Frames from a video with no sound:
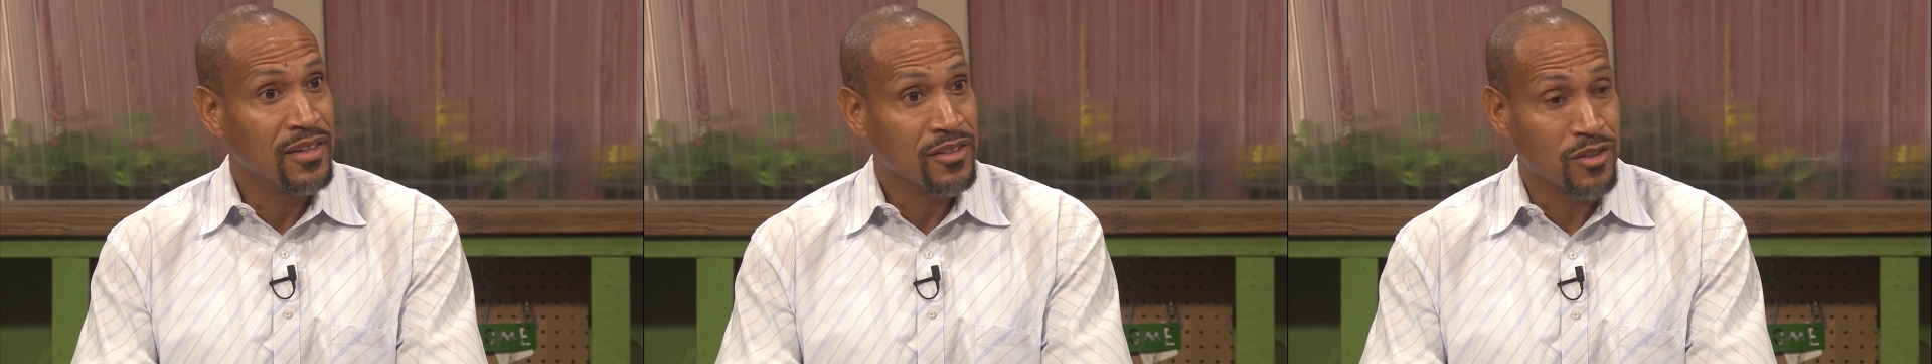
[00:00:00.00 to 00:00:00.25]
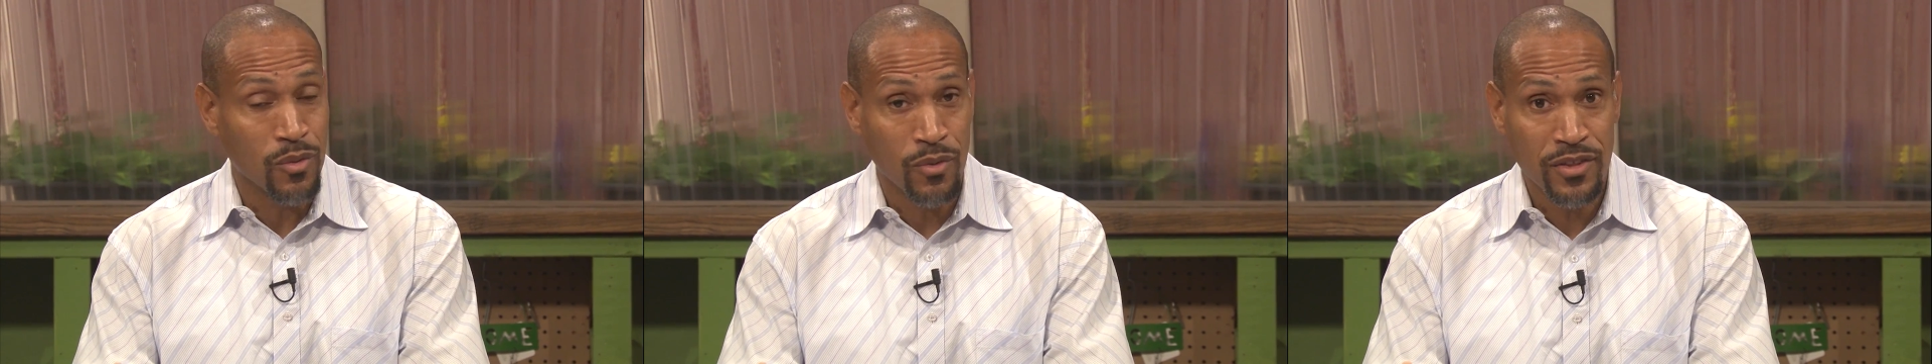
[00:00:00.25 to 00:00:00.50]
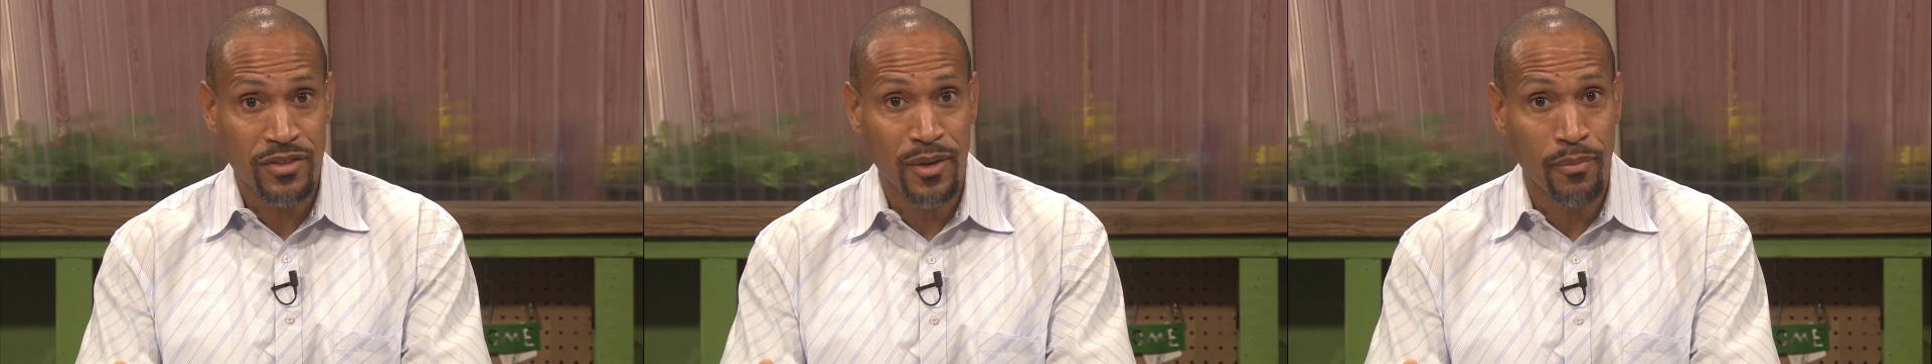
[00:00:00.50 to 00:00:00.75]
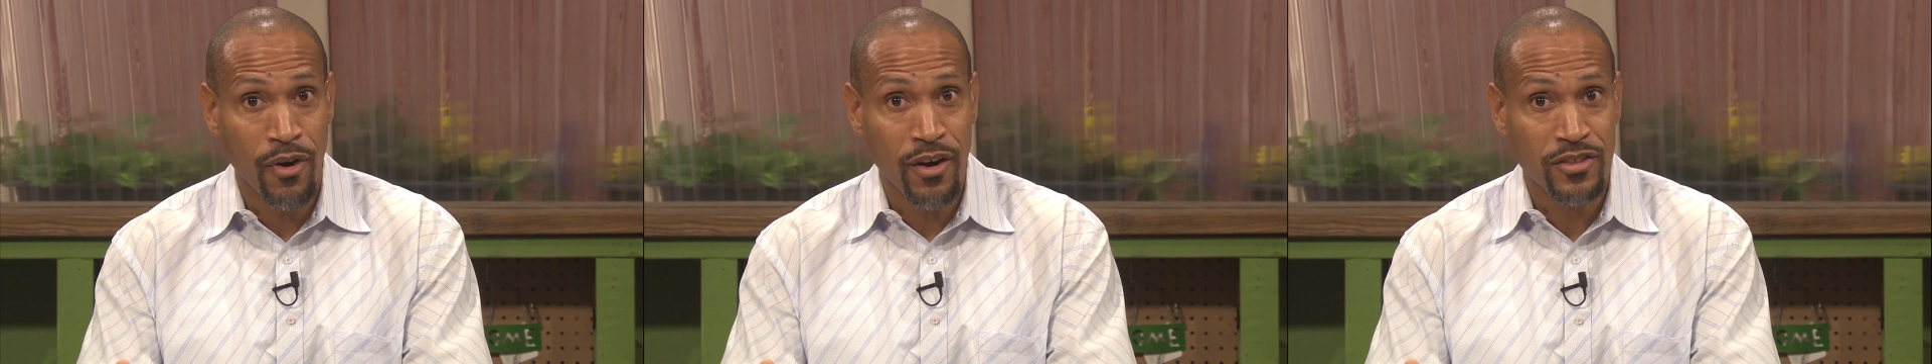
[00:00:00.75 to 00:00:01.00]
So once
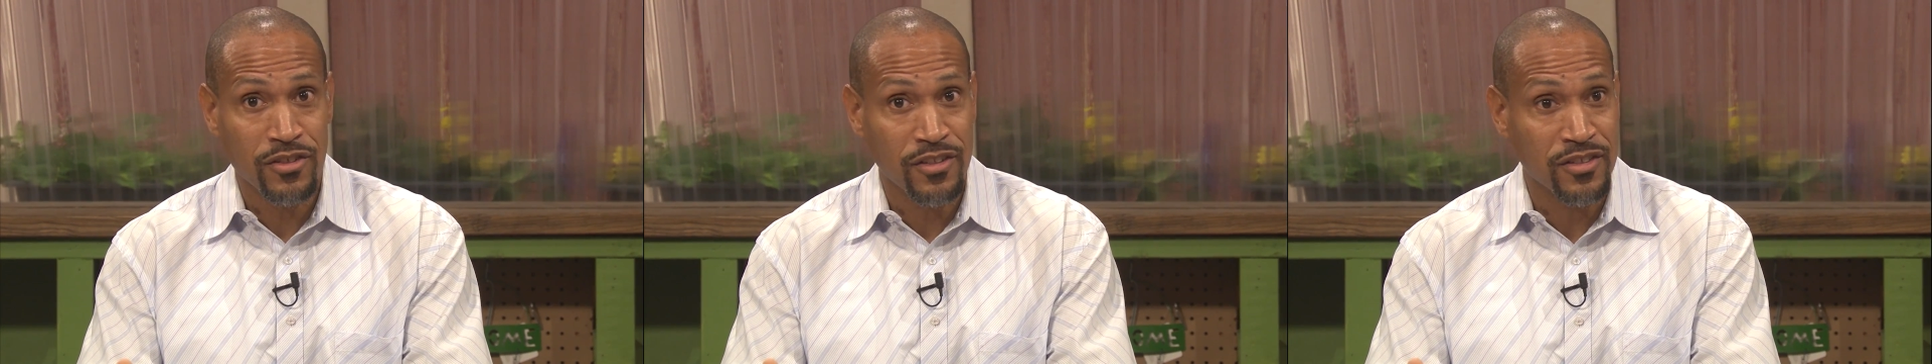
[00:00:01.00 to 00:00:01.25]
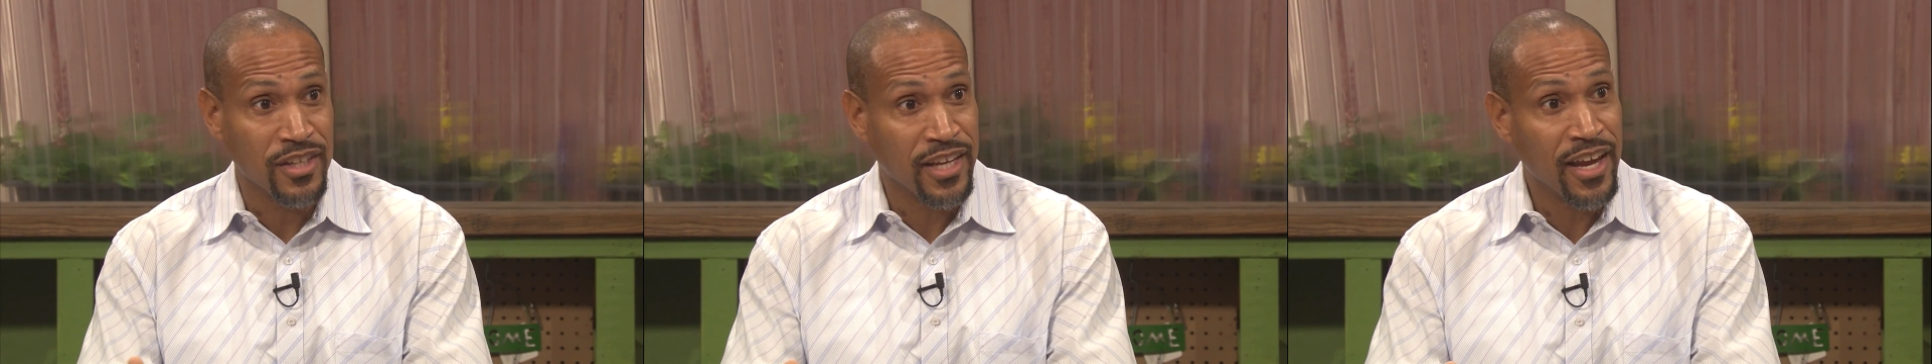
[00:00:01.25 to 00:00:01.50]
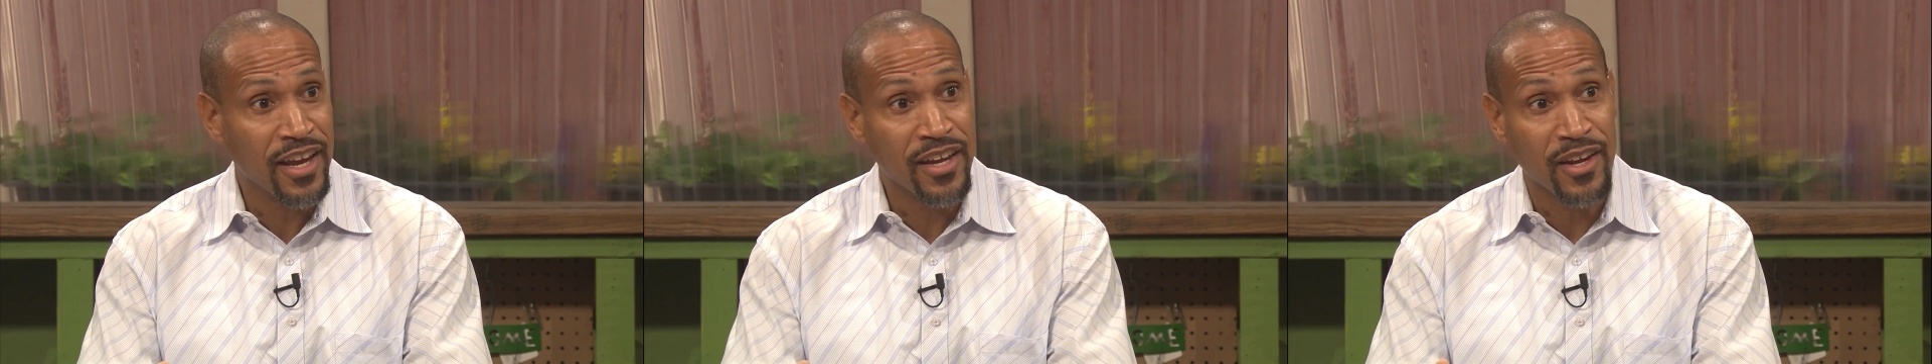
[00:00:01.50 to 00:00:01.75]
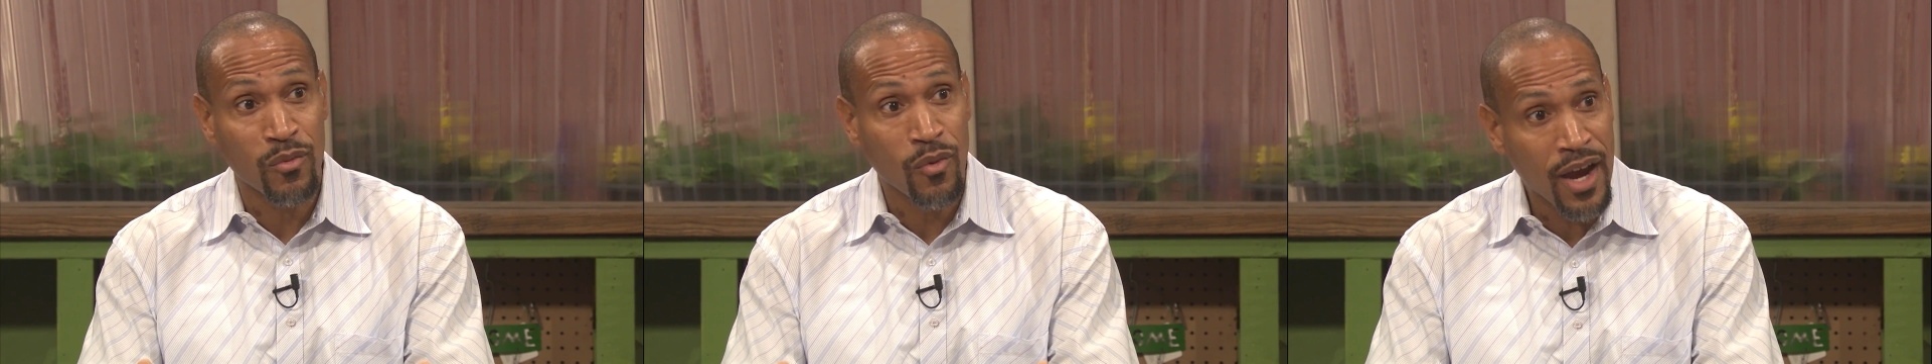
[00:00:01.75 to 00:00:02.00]
that bark starts to decay and